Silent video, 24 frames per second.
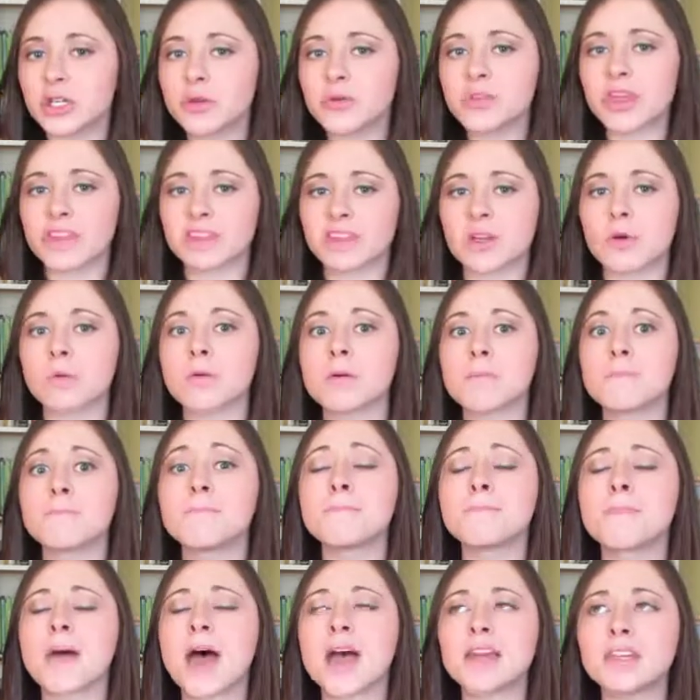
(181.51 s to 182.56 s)
you that there were
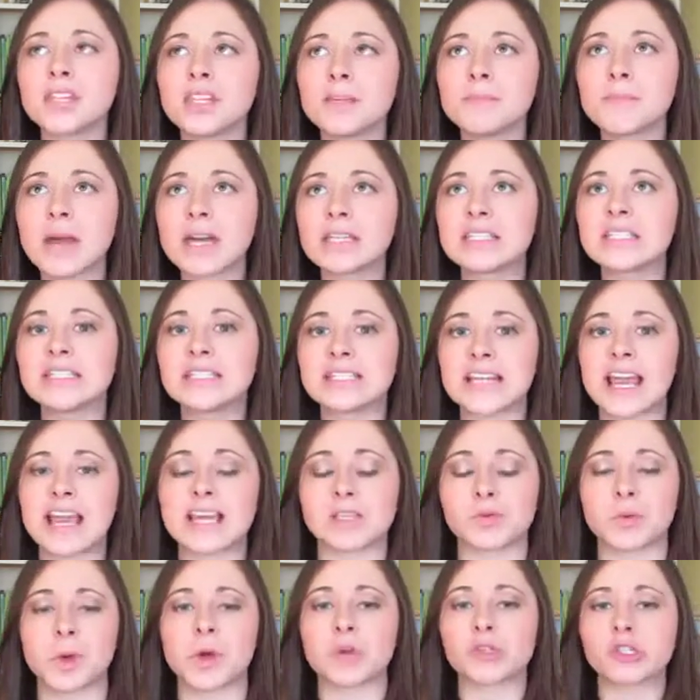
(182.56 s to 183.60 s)
many
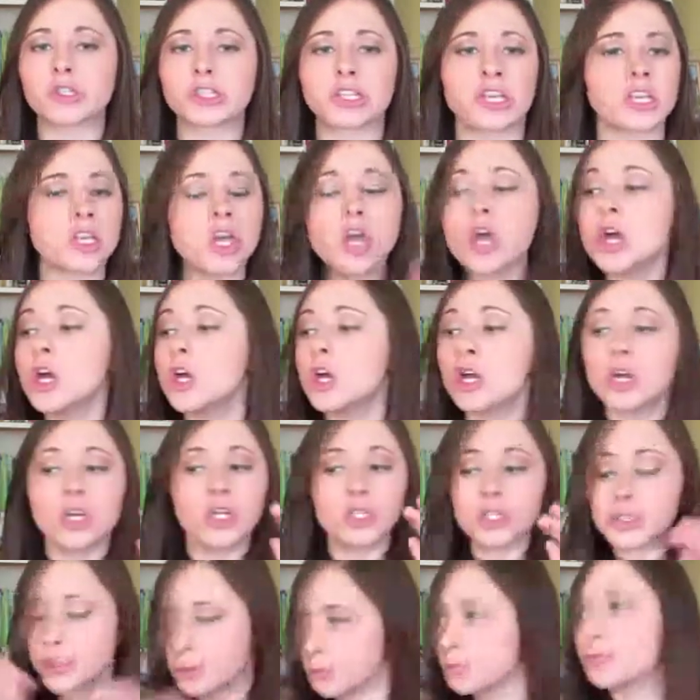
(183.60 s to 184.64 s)
days where I was just like,
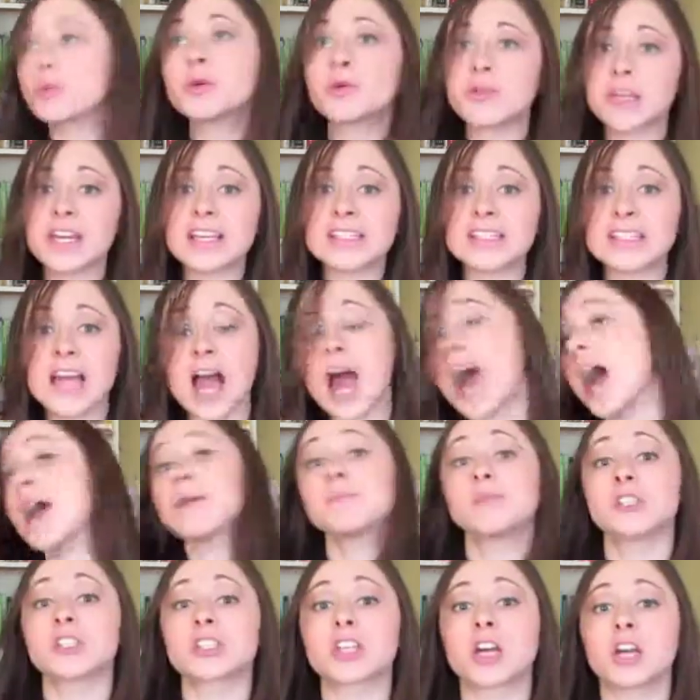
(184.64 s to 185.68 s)
screw this,
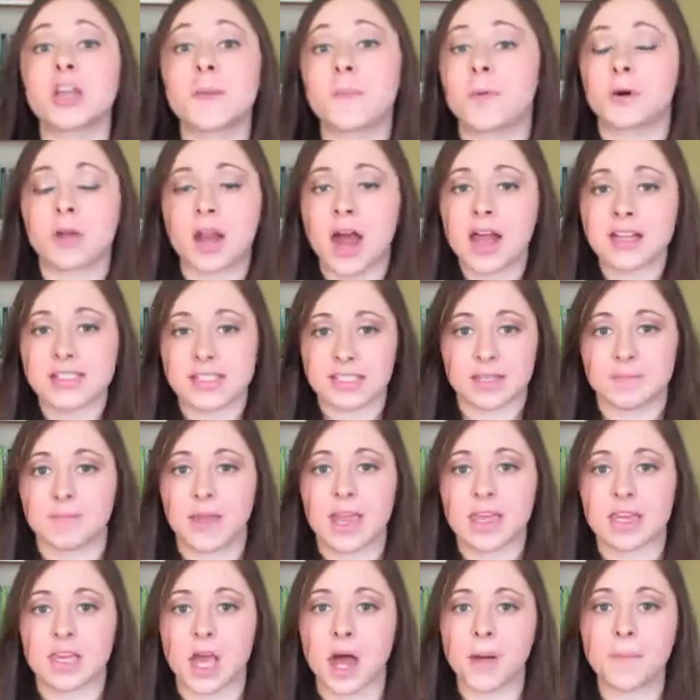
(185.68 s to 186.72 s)
I'm just gonna put on some
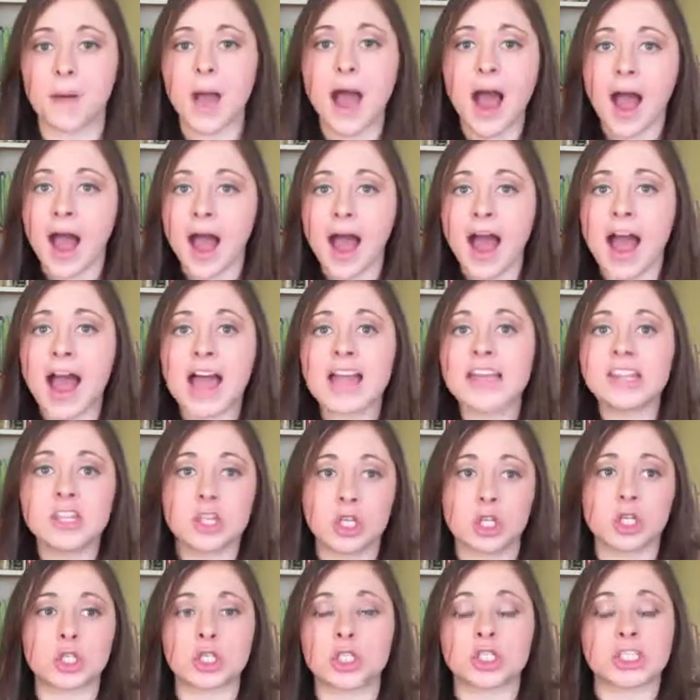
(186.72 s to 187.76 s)
makeup. I
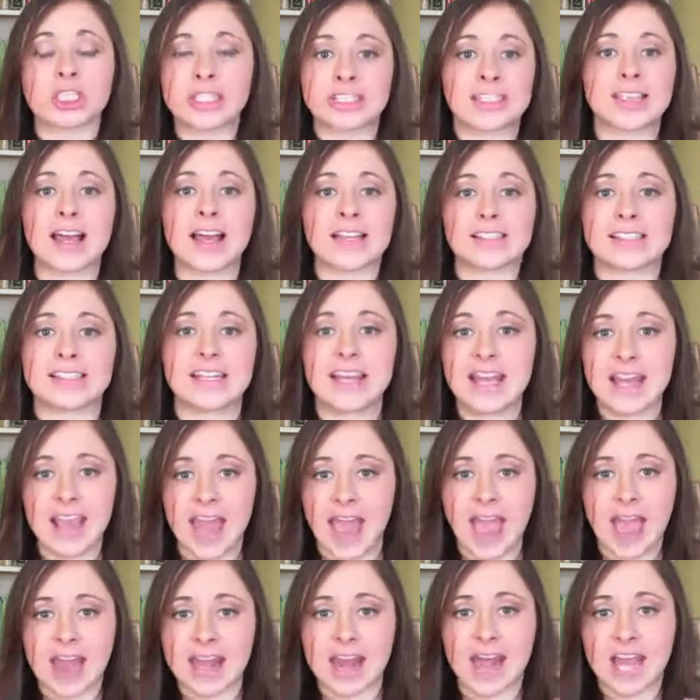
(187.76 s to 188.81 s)
look disgusting
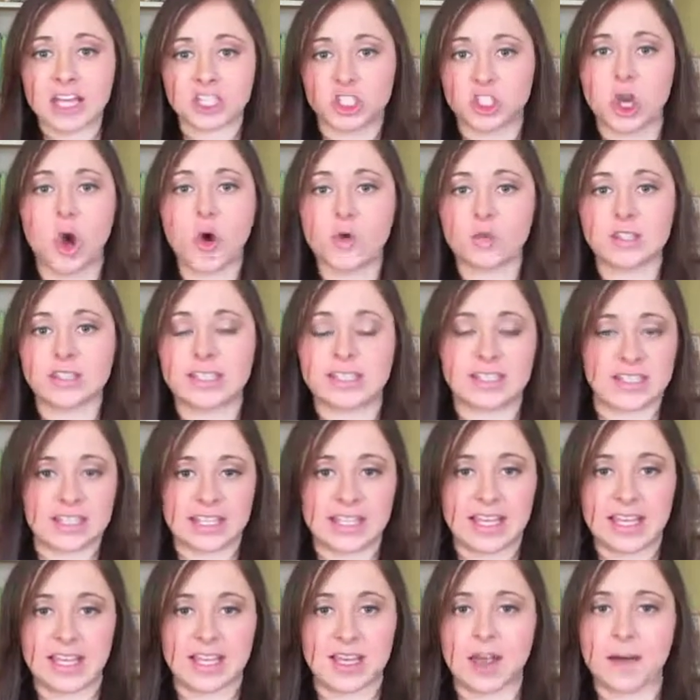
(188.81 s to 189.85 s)
and I don't
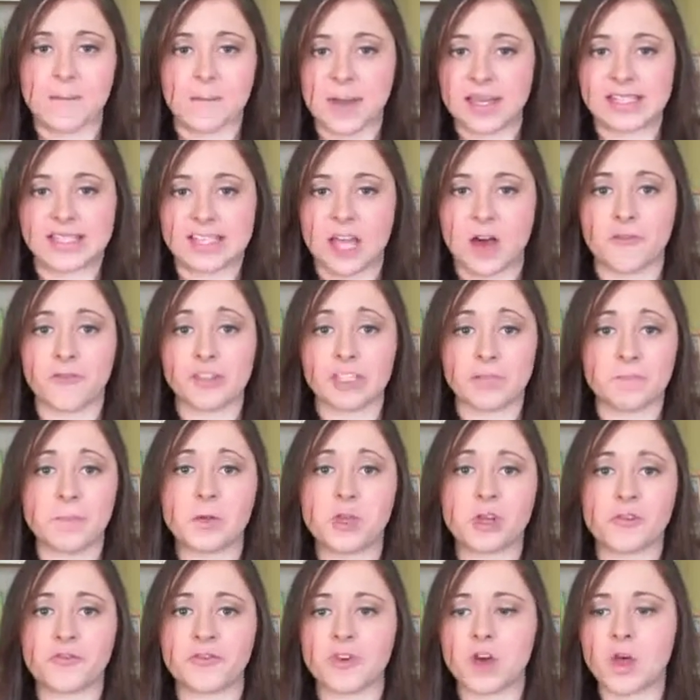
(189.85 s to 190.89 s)
think of myself as
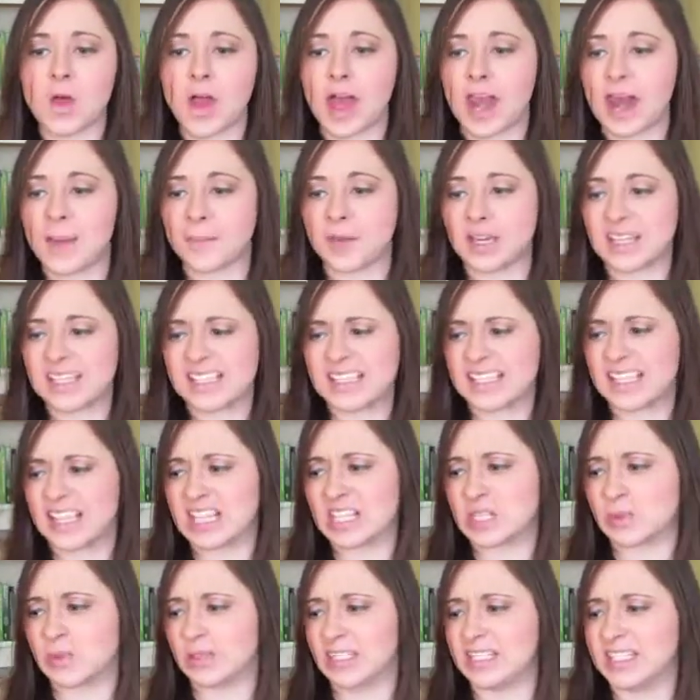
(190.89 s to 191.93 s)
beautiful, and I'm gonna see
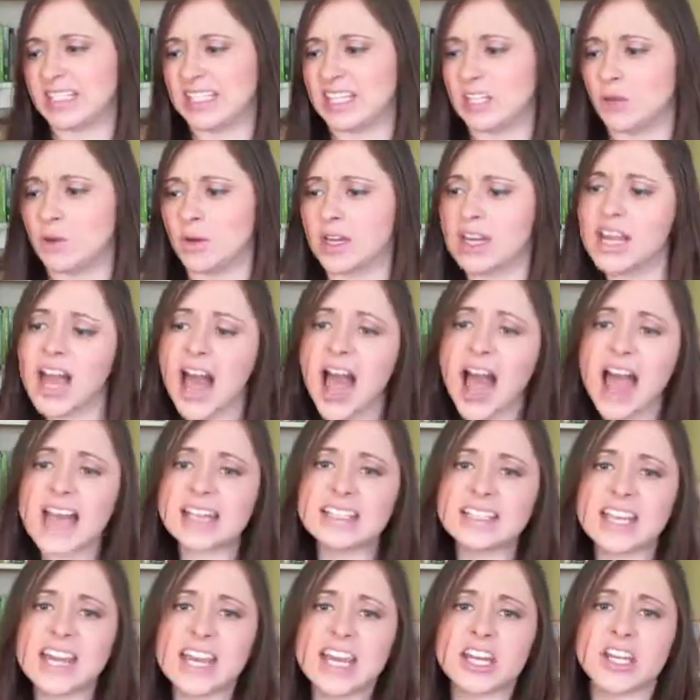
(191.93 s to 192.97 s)
this really cute
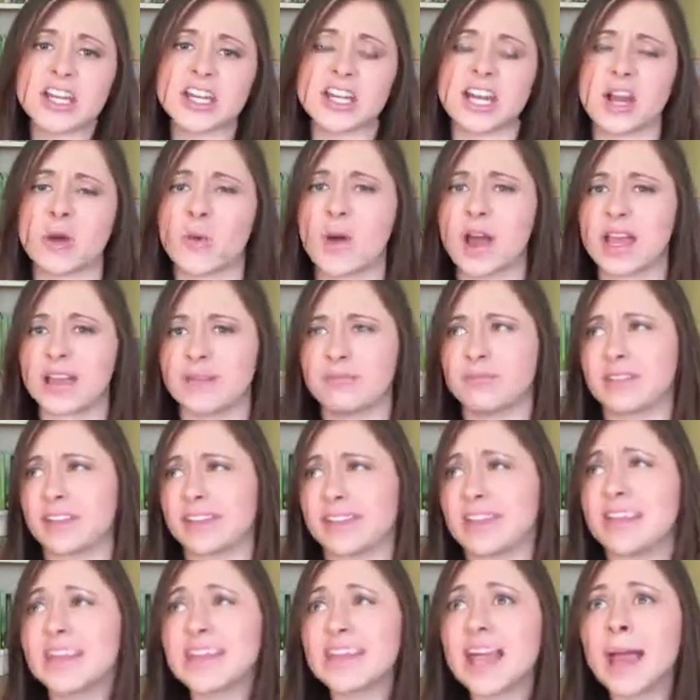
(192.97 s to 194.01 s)
guy later and I want him to
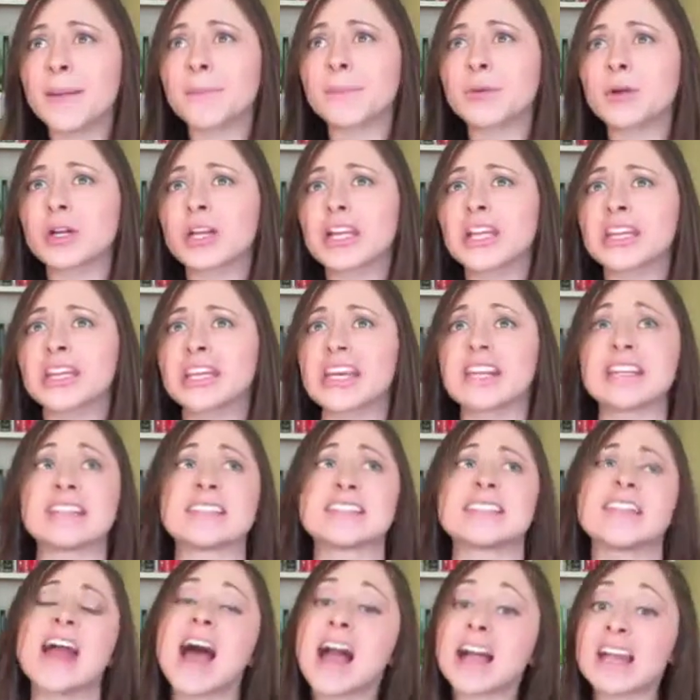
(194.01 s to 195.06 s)
think I'm pretty, and
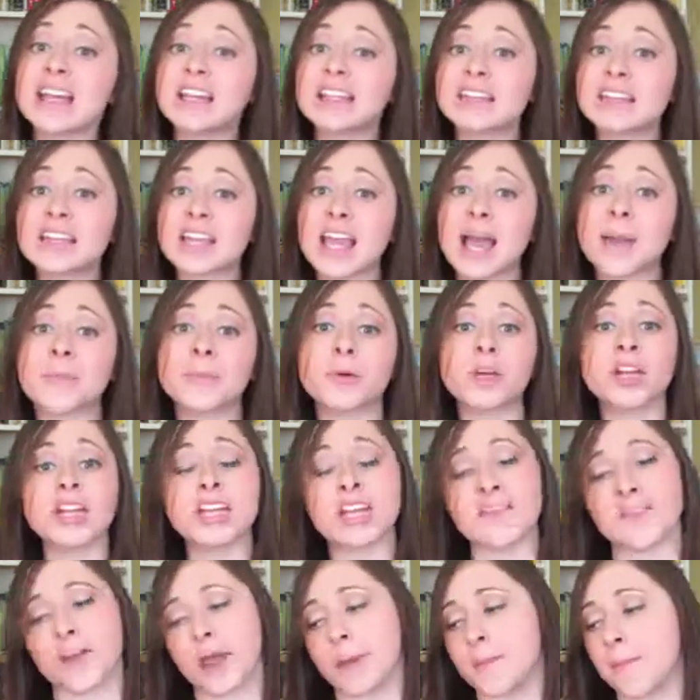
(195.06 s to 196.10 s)
he's not gonna think I'm
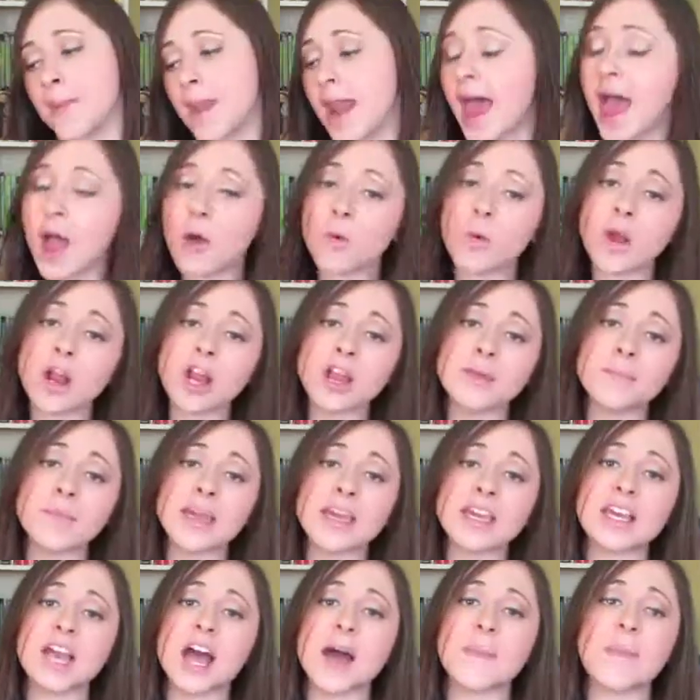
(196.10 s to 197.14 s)
pretty if I'm not wearing
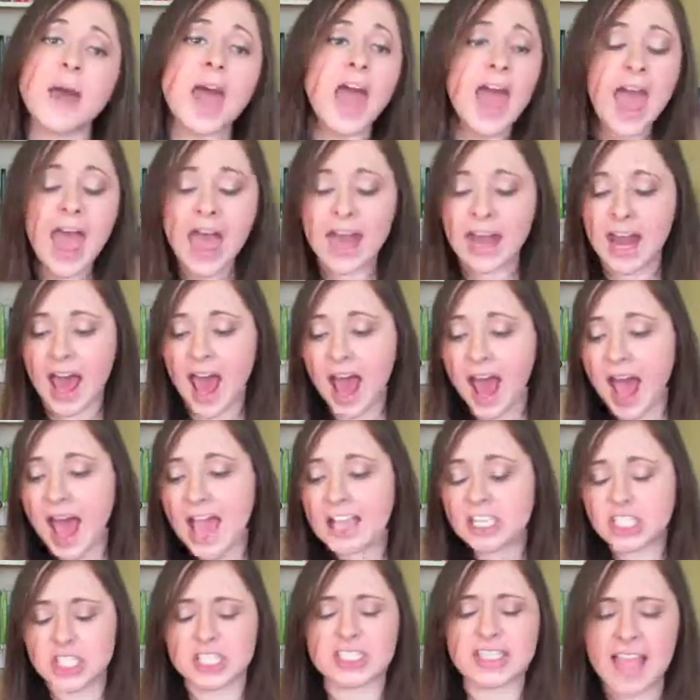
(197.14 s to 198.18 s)
makeup, and
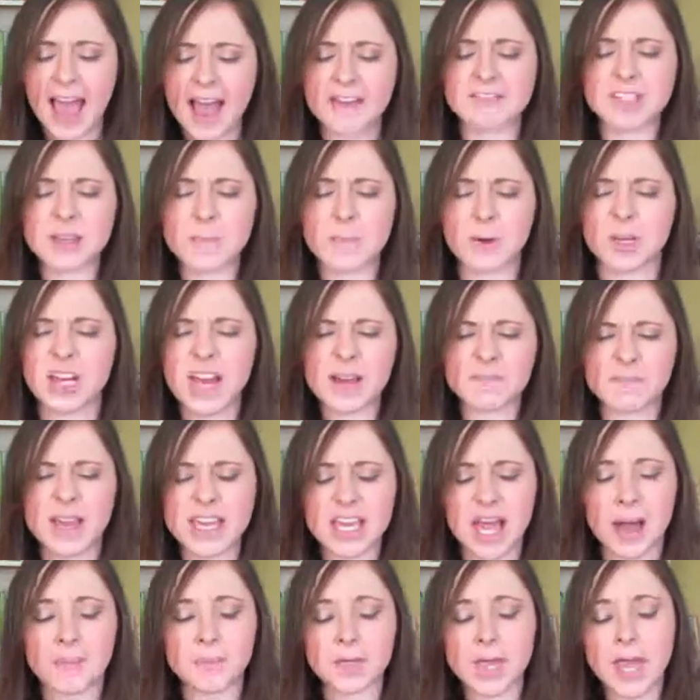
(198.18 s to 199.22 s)
I just have to put on
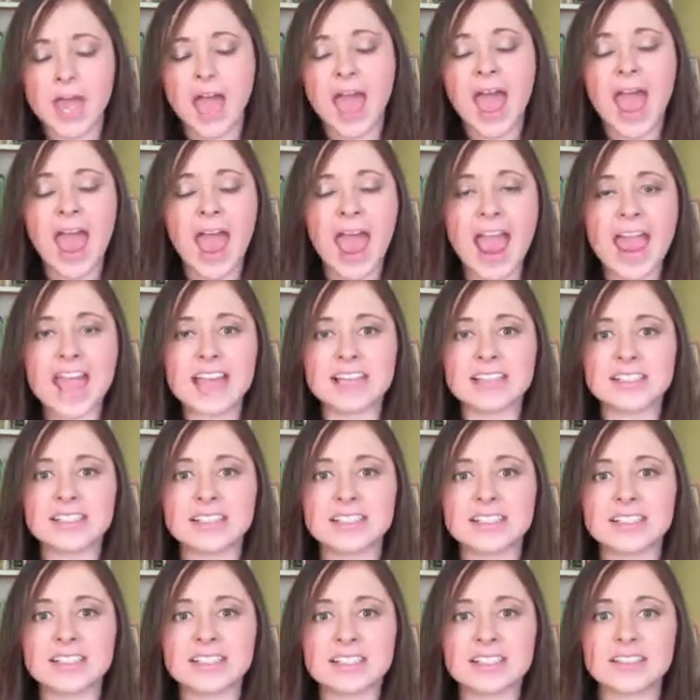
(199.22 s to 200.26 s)
makeup.
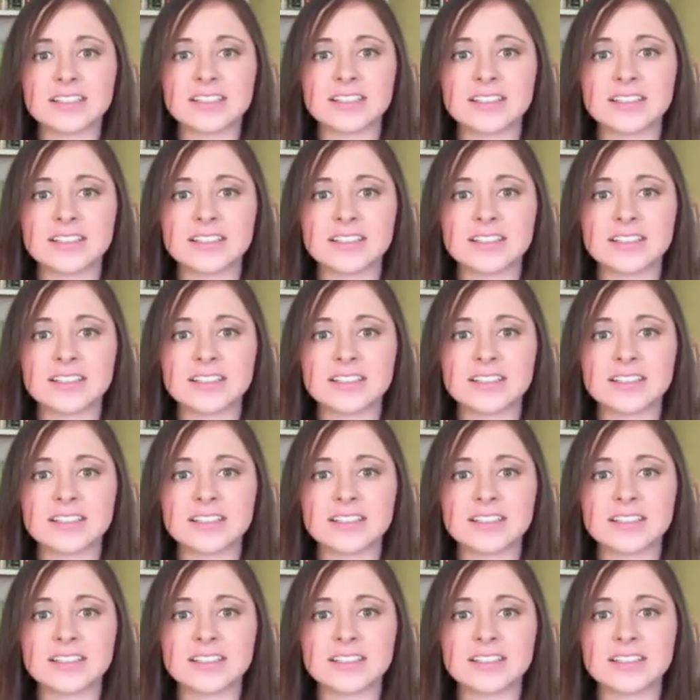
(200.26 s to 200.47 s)
And